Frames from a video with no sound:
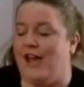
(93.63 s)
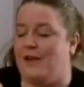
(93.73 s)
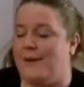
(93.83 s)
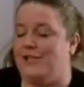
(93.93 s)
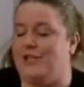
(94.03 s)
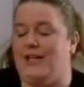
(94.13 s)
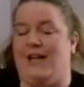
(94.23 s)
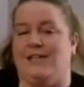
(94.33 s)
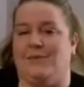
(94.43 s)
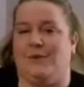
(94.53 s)
and I'm actually going
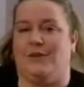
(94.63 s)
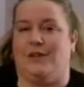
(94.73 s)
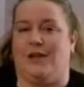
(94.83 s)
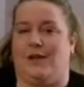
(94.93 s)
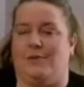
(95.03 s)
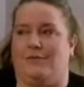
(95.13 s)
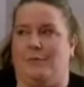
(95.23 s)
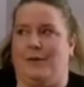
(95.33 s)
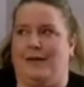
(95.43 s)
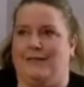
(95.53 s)
to add it with, I'm going to
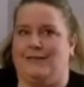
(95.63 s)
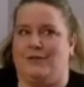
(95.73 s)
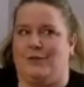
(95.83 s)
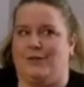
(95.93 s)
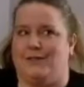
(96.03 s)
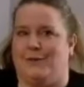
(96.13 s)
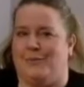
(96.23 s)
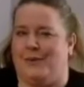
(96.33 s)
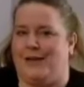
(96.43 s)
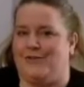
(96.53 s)
replace the sugar
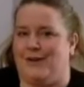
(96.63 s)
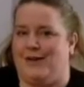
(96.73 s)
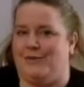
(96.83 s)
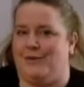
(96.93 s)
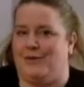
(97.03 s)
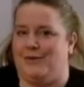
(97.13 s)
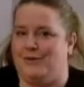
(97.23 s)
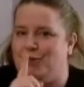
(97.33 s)
syrup with extra alcohol.